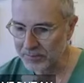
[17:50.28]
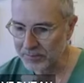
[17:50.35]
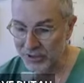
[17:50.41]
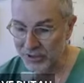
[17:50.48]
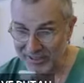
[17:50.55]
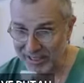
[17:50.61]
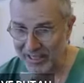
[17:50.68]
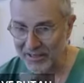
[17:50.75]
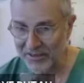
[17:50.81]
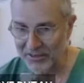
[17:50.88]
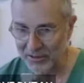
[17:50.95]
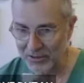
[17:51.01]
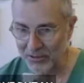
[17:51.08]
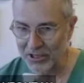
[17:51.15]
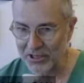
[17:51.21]
precise
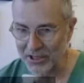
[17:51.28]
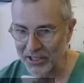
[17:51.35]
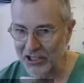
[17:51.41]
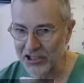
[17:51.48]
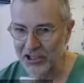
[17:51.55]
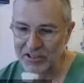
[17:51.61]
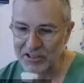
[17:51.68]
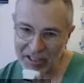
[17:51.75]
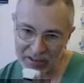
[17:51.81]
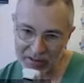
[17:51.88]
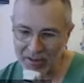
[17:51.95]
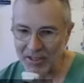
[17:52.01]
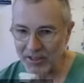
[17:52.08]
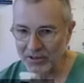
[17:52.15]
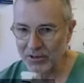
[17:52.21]
a good indication, then
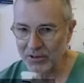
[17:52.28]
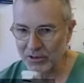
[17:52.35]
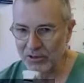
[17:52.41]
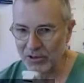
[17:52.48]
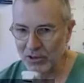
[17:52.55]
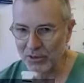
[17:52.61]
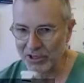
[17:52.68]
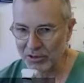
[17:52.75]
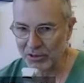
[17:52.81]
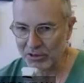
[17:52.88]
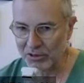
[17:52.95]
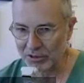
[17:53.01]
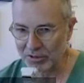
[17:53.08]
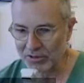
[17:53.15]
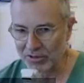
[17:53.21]
you
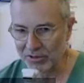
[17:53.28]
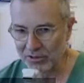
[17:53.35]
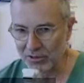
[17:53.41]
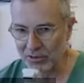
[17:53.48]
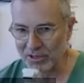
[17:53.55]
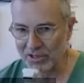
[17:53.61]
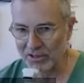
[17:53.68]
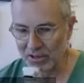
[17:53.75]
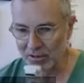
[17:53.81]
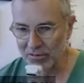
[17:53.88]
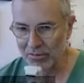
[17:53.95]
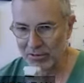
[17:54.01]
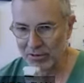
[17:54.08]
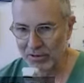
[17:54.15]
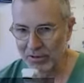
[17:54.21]
reduce the risk
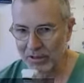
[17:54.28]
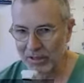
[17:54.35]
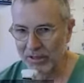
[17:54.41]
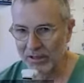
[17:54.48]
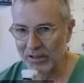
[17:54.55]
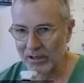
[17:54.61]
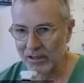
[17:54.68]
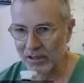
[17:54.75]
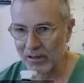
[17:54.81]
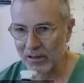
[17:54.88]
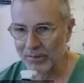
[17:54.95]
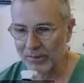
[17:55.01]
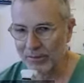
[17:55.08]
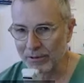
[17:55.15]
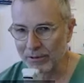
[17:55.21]
of
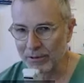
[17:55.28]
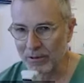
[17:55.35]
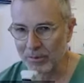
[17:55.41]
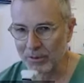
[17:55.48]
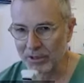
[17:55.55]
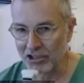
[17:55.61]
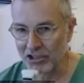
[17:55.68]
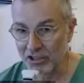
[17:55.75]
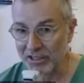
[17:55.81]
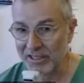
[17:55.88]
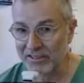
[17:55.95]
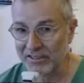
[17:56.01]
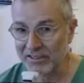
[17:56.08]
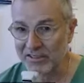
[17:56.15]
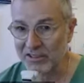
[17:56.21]
complication.
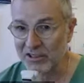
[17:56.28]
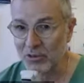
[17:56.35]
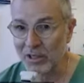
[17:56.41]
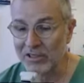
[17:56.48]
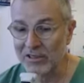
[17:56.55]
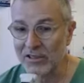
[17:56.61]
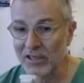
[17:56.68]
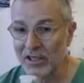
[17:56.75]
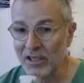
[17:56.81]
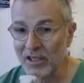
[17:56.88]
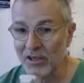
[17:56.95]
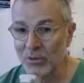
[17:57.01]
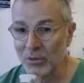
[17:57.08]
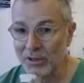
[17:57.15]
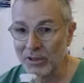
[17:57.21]
And this is what
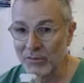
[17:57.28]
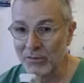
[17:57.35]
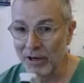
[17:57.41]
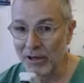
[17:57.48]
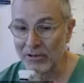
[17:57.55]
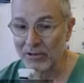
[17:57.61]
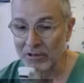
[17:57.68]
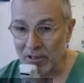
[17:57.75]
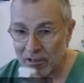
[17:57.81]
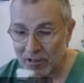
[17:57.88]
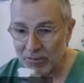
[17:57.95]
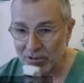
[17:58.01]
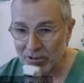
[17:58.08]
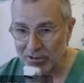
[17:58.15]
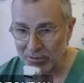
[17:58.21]
we found
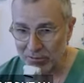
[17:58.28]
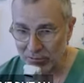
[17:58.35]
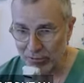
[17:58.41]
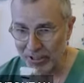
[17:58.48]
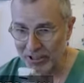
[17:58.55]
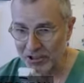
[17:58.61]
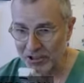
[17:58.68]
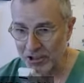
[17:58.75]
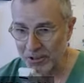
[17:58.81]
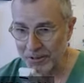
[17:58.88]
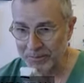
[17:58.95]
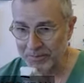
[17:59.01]
with the French